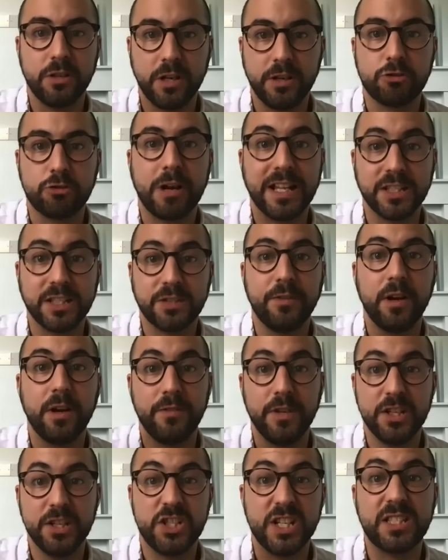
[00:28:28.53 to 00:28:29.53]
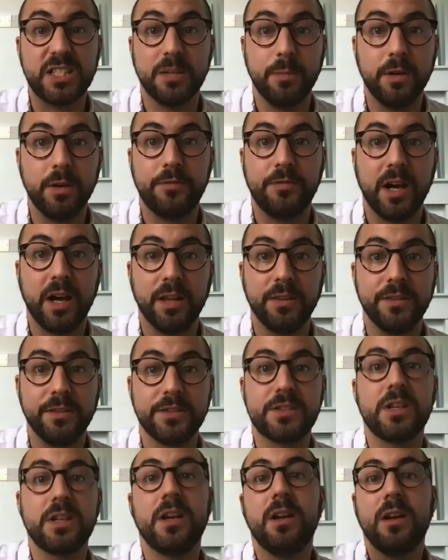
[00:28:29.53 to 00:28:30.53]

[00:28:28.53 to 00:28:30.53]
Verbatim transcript: transfer of legitimate funds